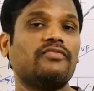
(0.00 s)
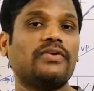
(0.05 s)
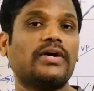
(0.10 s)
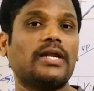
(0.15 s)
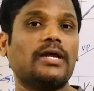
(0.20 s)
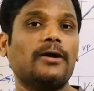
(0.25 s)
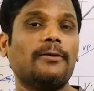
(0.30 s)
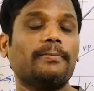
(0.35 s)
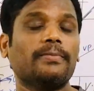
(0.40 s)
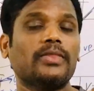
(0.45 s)
for
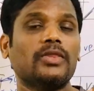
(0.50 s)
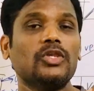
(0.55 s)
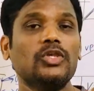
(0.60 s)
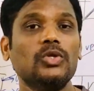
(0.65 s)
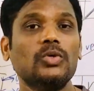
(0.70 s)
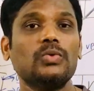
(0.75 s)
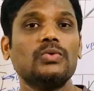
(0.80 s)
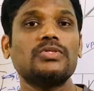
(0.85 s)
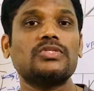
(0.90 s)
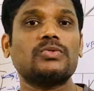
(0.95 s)
a
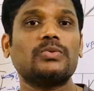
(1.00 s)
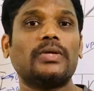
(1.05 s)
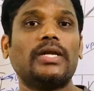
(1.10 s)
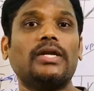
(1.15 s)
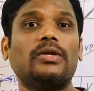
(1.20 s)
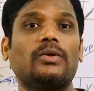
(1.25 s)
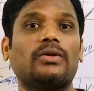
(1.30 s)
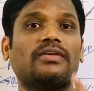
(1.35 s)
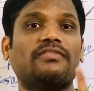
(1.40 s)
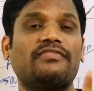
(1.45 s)
new
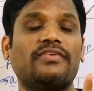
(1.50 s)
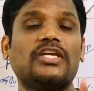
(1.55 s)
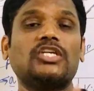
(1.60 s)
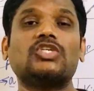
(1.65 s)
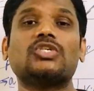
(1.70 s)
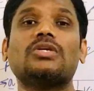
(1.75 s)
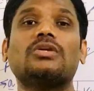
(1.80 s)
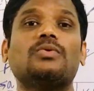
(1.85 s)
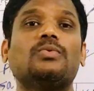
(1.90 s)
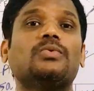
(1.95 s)
student or a
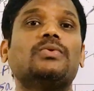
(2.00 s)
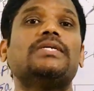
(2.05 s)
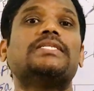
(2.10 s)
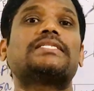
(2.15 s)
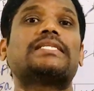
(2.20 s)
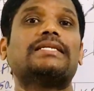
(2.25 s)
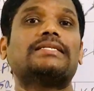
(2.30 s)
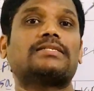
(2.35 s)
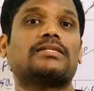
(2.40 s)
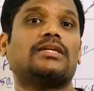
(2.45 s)
fresher who
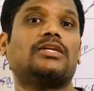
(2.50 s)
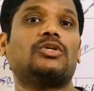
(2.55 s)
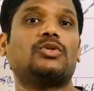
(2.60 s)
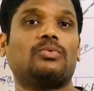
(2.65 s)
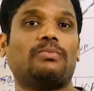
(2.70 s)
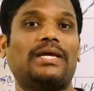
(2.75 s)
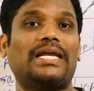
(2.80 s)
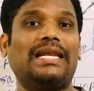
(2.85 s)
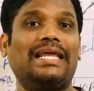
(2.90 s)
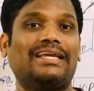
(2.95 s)
is listening
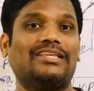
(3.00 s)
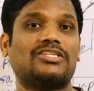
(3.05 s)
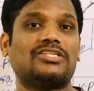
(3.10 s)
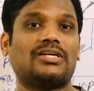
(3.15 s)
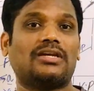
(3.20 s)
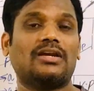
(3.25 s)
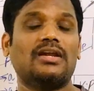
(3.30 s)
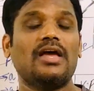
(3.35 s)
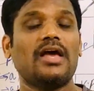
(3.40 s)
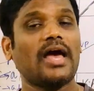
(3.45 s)
to my
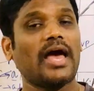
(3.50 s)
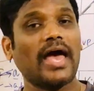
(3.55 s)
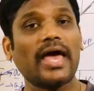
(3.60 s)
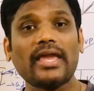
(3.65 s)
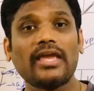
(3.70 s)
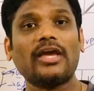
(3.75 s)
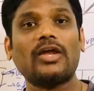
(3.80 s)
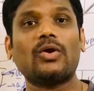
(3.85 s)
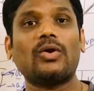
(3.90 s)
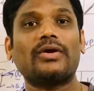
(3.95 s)
lecture.
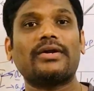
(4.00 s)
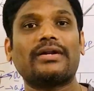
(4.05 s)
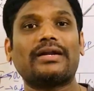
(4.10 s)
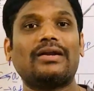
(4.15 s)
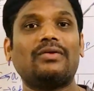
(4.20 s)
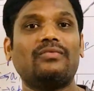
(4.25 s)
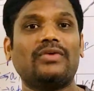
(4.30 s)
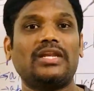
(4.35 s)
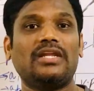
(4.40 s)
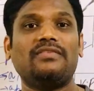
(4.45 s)
I cannot
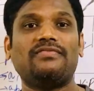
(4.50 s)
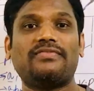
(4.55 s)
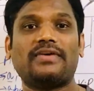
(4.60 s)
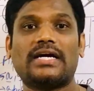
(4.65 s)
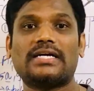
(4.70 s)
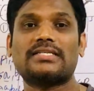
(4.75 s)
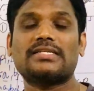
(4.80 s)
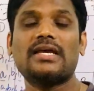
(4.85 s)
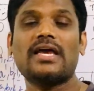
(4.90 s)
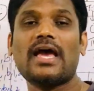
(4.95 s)
run very
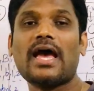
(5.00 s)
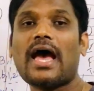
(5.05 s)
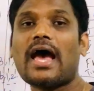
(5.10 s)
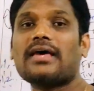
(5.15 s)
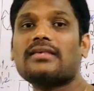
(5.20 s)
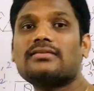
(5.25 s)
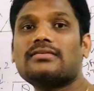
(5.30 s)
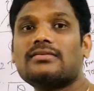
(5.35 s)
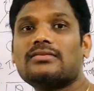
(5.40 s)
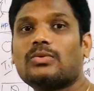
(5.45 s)
fast,
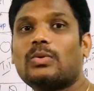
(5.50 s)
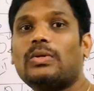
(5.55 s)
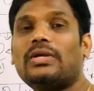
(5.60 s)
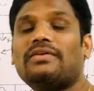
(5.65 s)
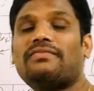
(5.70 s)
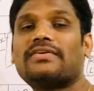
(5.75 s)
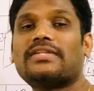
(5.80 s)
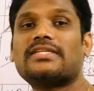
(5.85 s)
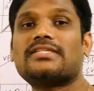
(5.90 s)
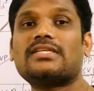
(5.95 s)
as is
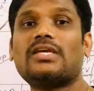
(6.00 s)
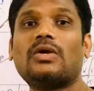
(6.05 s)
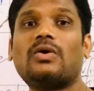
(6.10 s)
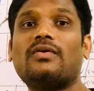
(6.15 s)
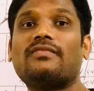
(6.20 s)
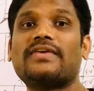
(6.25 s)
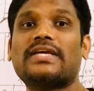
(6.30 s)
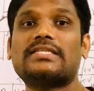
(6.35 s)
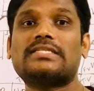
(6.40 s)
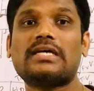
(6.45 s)
only for the sake
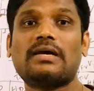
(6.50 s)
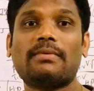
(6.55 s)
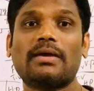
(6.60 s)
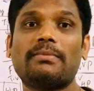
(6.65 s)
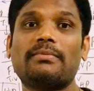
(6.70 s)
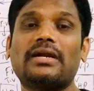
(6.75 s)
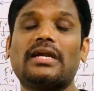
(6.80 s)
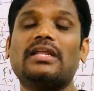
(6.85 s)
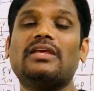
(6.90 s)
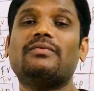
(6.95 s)
of exam. I
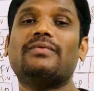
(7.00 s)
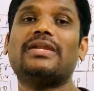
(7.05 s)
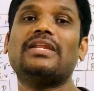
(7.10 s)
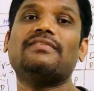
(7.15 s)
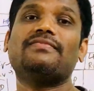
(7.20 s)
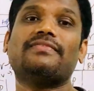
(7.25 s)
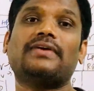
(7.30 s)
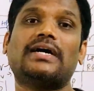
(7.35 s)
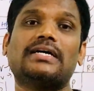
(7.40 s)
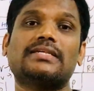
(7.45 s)
am running
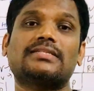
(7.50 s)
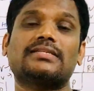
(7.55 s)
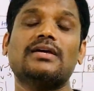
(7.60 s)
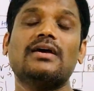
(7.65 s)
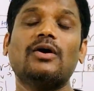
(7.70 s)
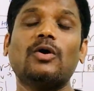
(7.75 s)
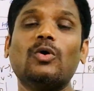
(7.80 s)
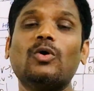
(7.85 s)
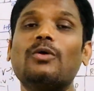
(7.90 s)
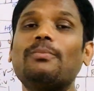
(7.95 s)
very fast.
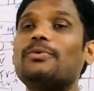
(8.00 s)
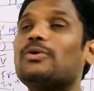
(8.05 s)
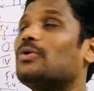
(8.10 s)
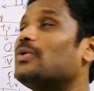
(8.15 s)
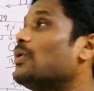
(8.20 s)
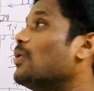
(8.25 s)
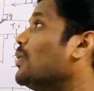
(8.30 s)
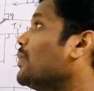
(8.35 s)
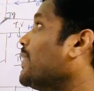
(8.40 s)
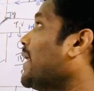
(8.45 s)
Hope you
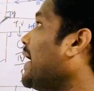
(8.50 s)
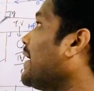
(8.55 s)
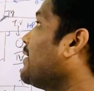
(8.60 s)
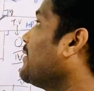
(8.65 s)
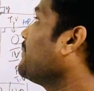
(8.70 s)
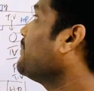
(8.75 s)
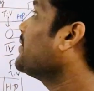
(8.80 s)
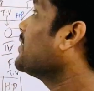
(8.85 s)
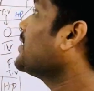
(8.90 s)
know that.